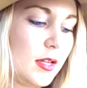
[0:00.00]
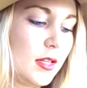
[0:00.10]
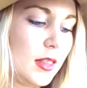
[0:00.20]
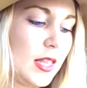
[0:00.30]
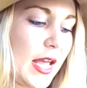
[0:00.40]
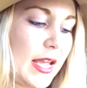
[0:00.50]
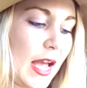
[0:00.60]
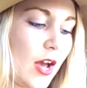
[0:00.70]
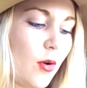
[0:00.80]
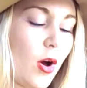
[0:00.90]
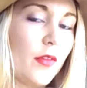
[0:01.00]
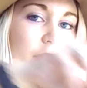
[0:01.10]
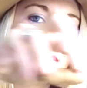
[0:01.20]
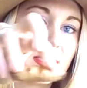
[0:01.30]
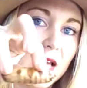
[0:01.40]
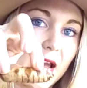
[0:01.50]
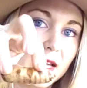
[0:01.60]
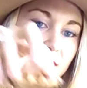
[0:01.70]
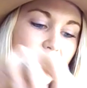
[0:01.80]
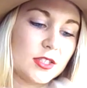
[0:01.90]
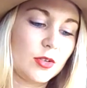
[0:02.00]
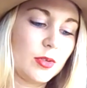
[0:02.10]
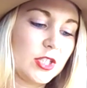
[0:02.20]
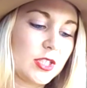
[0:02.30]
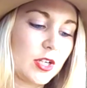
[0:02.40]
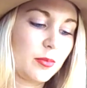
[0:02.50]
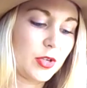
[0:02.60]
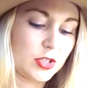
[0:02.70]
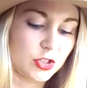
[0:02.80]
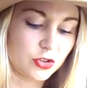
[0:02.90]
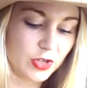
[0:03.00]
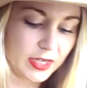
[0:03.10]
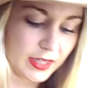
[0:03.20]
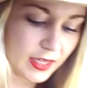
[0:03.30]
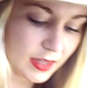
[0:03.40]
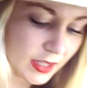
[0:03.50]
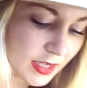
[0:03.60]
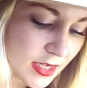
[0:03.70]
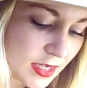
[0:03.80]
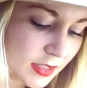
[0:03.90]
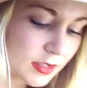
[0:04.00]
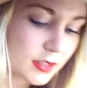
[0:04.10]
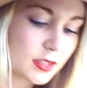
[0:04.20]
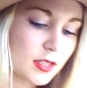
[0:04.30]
laying out on the sides. So we're just gonna put it straight like this.